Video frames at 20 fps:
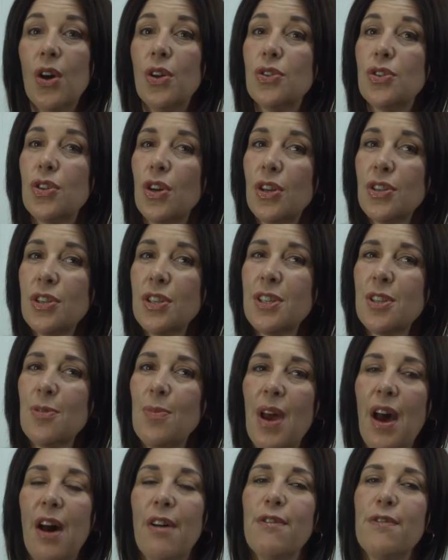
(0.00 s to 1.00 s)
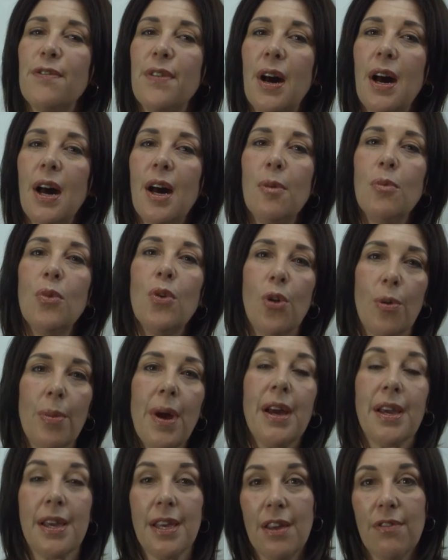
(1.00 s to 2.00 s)
Church is about far more
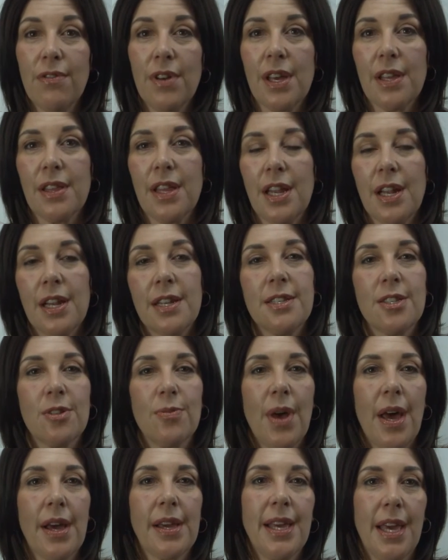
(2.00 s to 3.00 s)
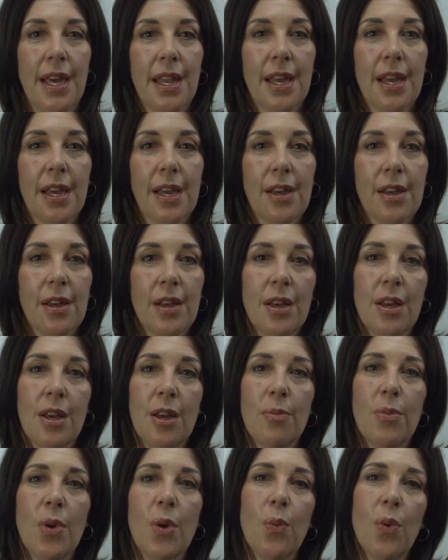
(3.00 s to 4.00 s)
about giving than it is about getting.
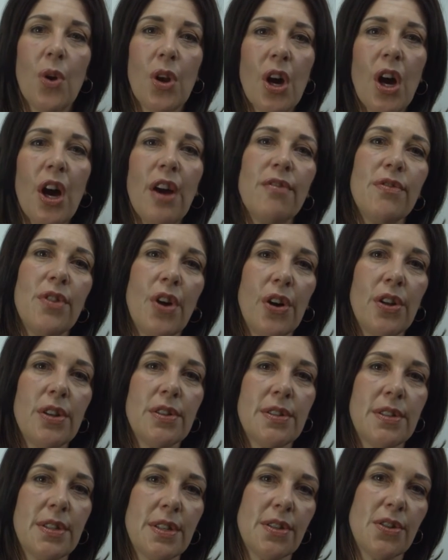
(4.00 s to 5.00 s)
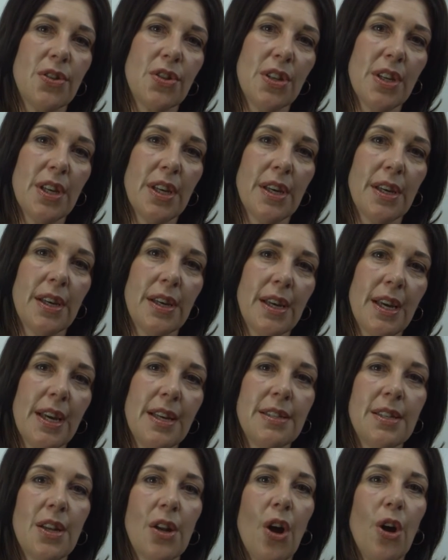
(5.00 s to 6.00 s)
But what I've noticed this year
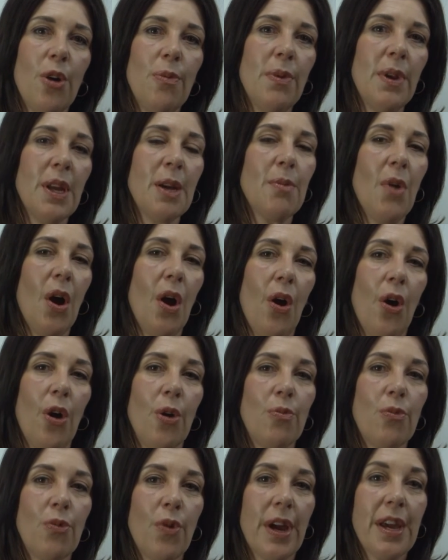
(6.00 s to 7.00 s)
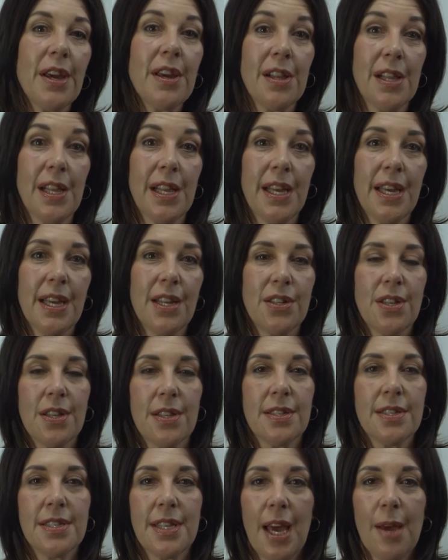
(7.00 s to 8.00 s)
is that opening my home regularly to the
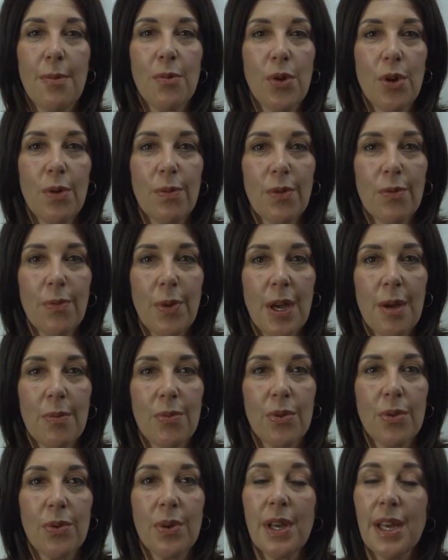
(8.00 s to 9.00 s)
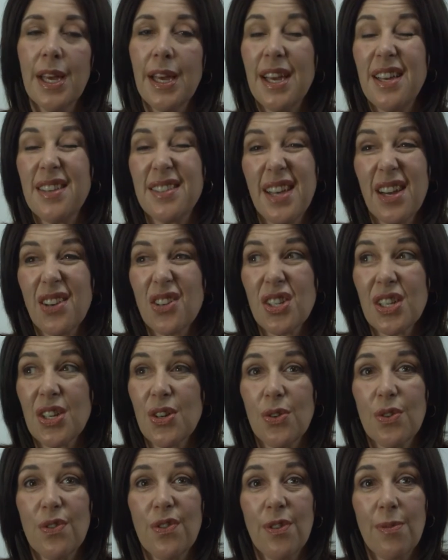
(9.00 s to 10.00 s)
same group of people is actually
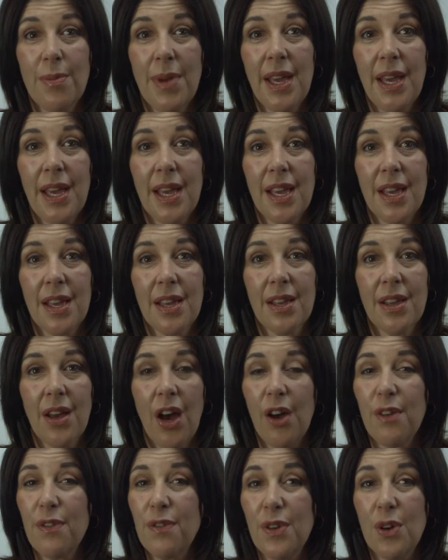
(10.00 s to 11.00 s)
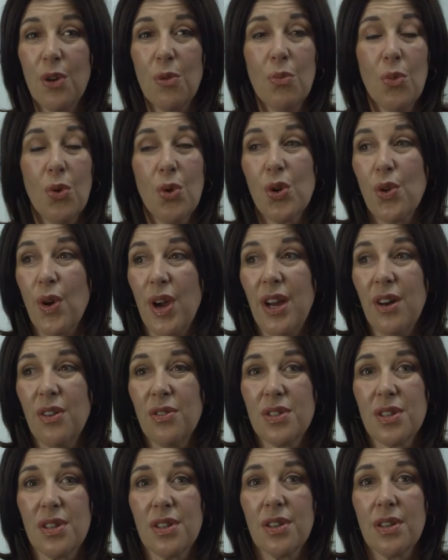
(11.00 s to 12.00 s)
good for me. I feel more
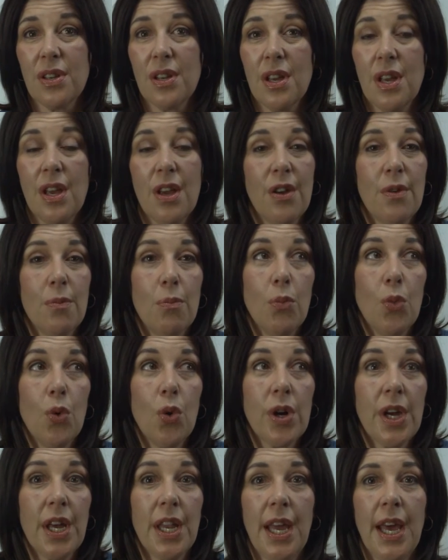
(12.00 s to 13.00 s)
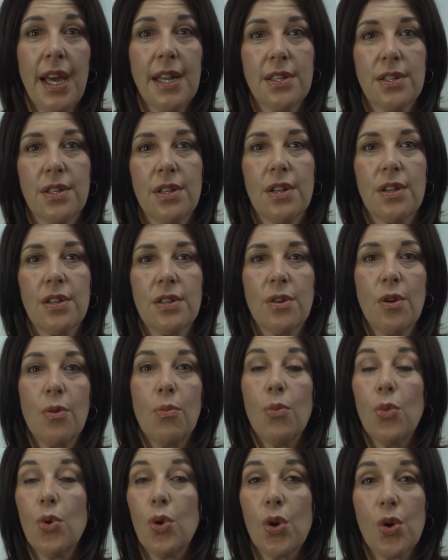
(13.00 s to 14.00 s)
grounded, more connected,
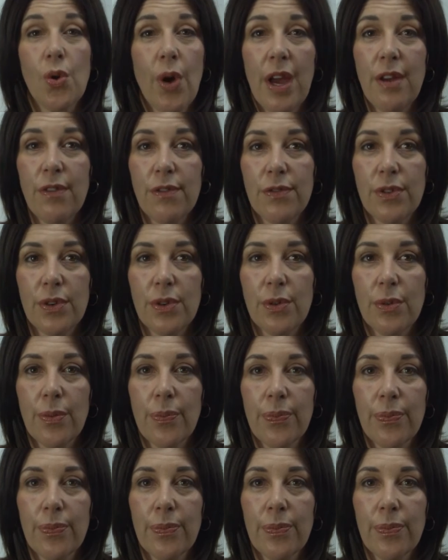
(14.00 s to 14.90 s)
more grateful.